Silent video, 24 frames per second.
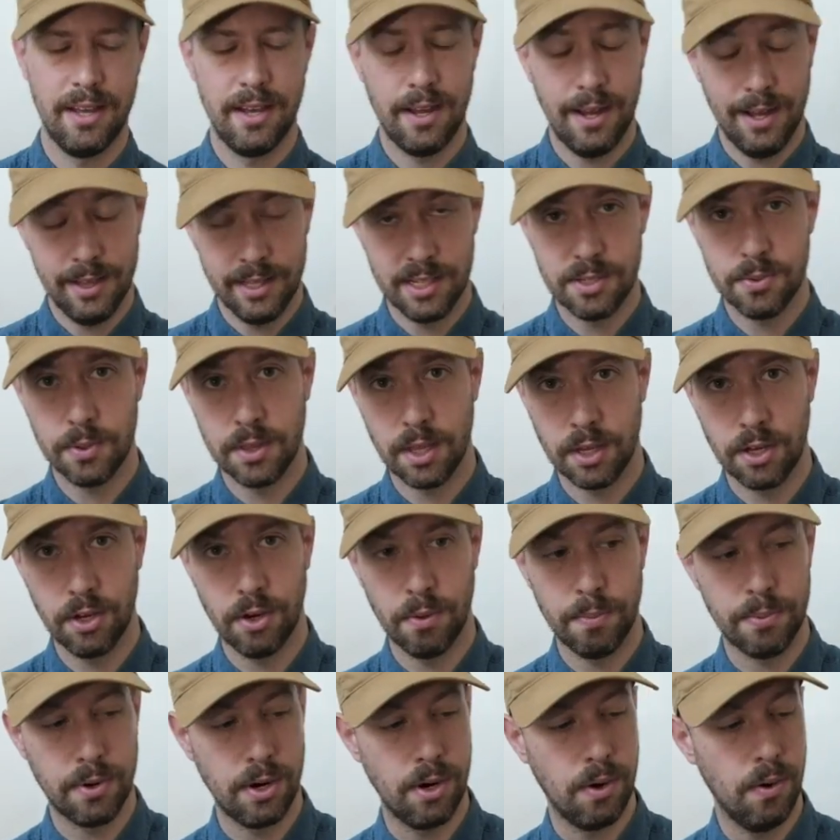at least with the
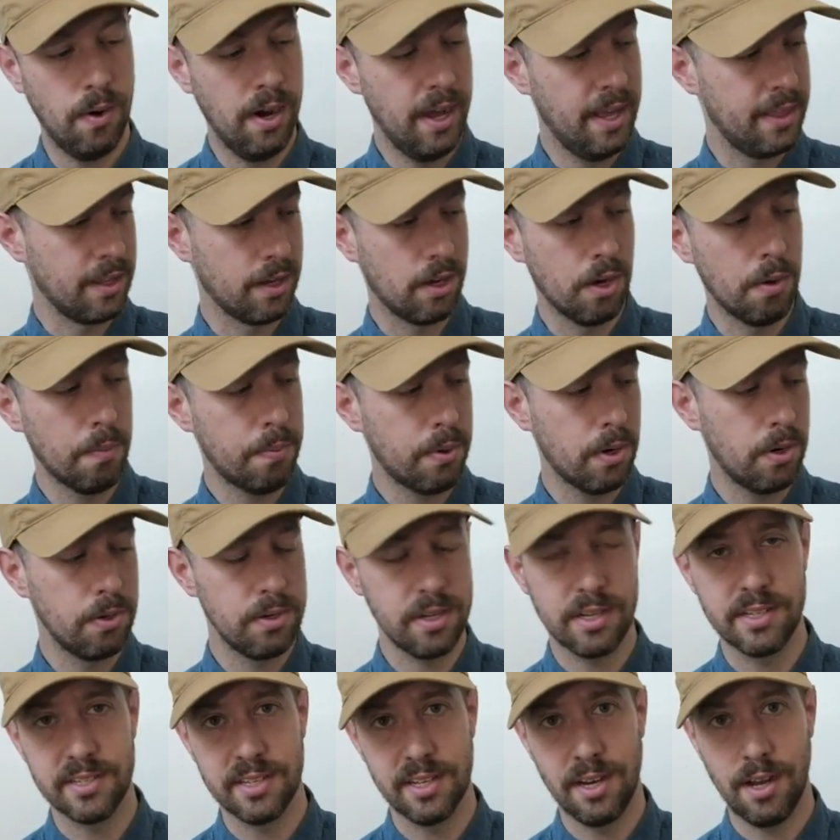GoPro. And the GoPro
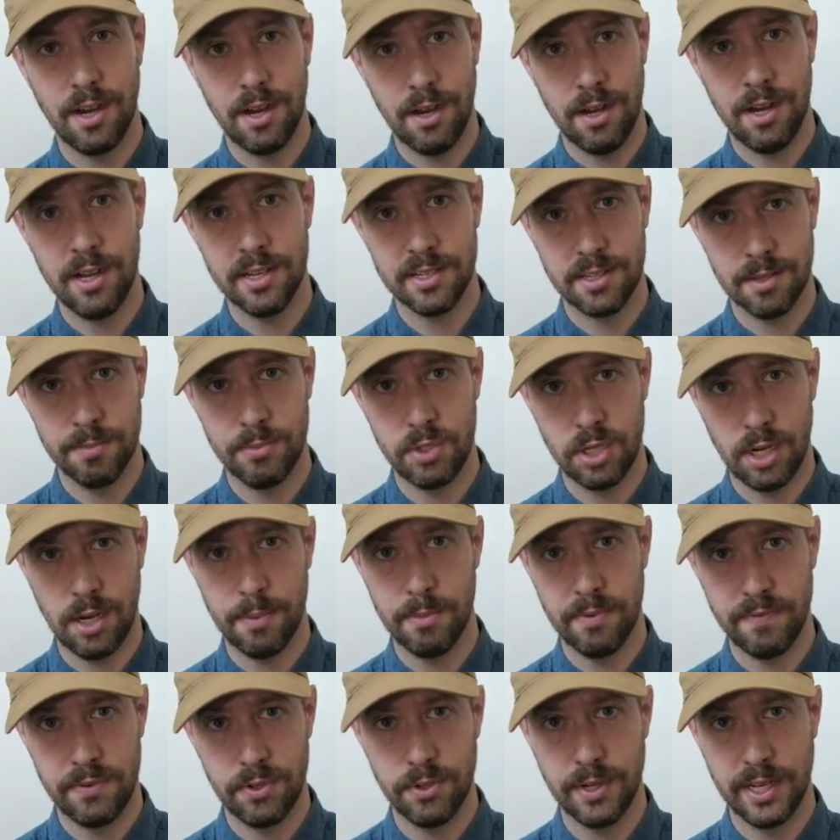does an awesome job
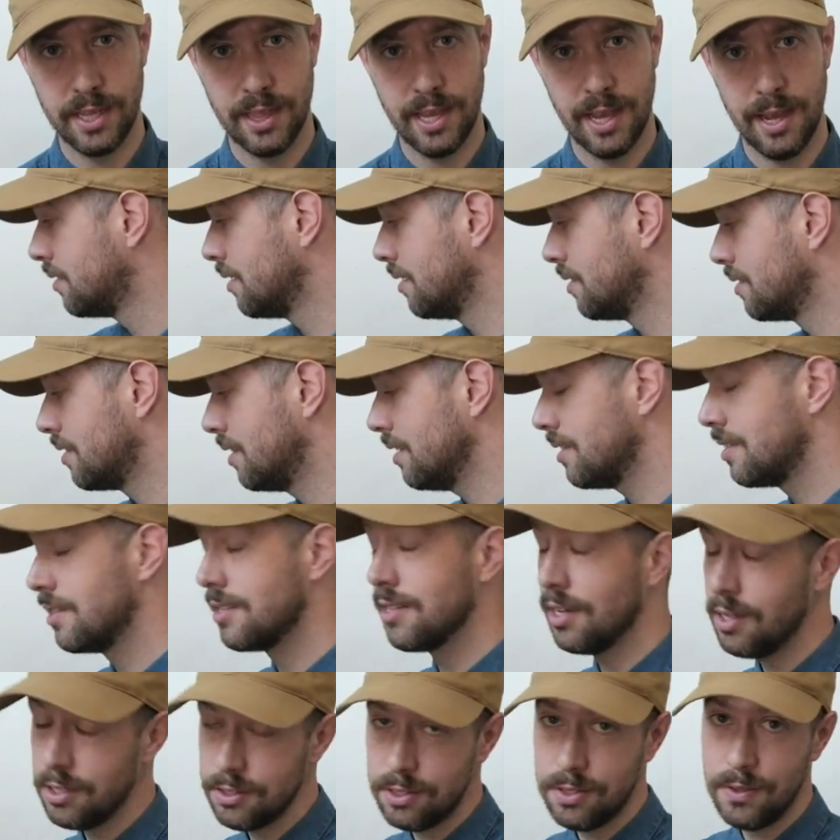of doing that. Since this is
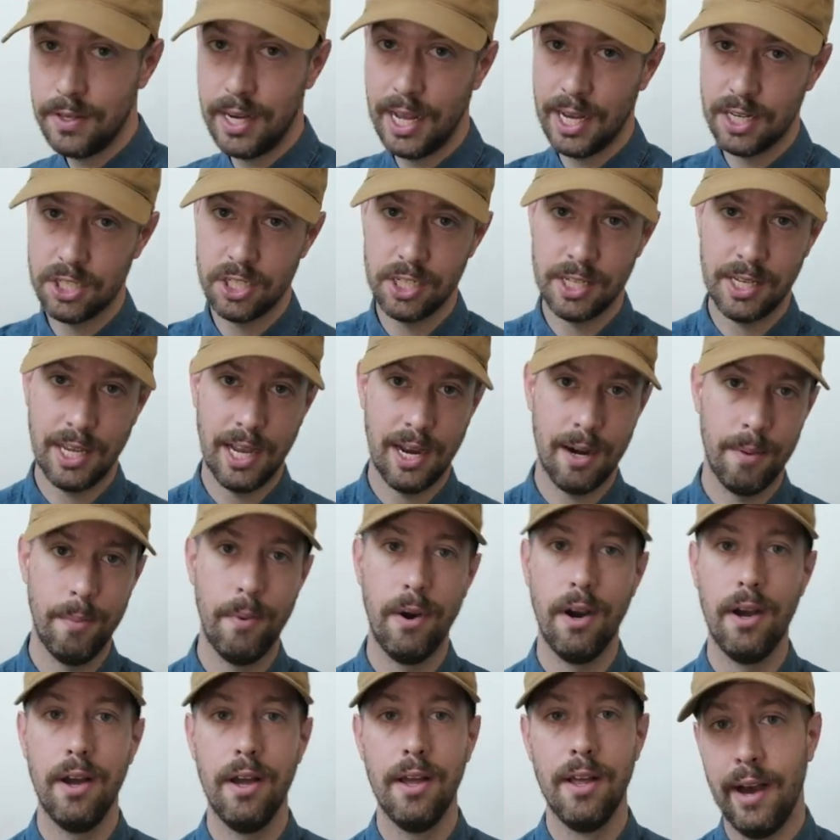also an action
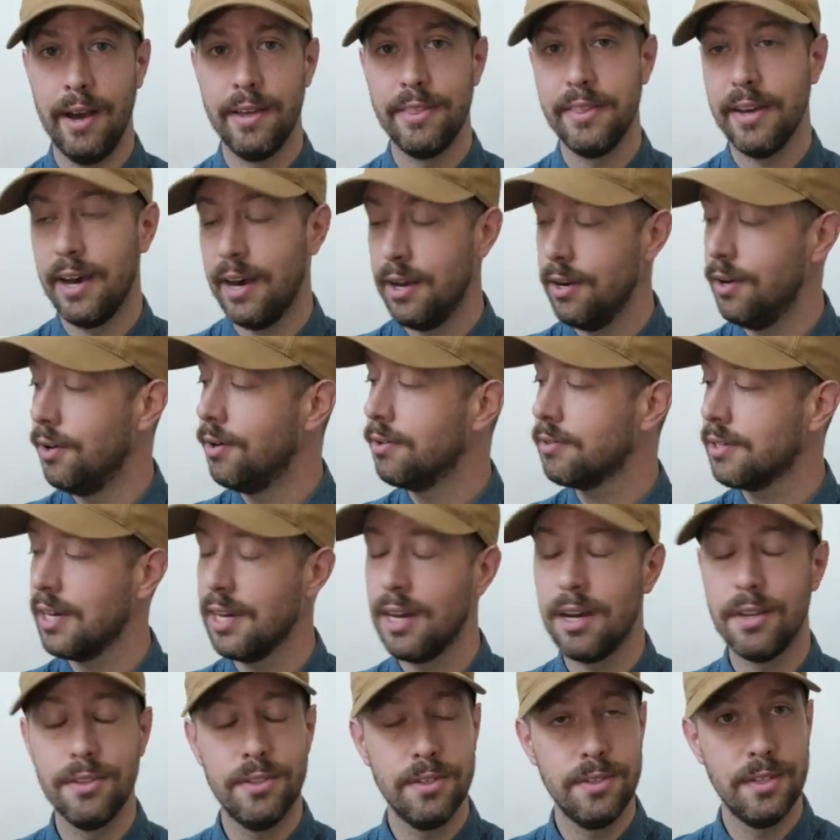camera, I thought, okay,
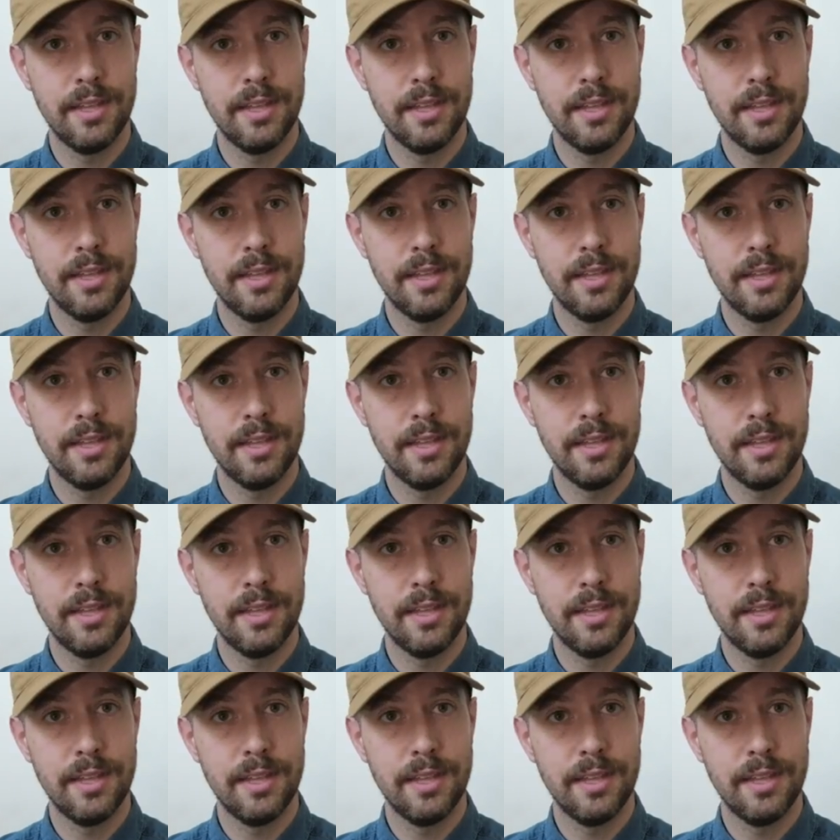I'll do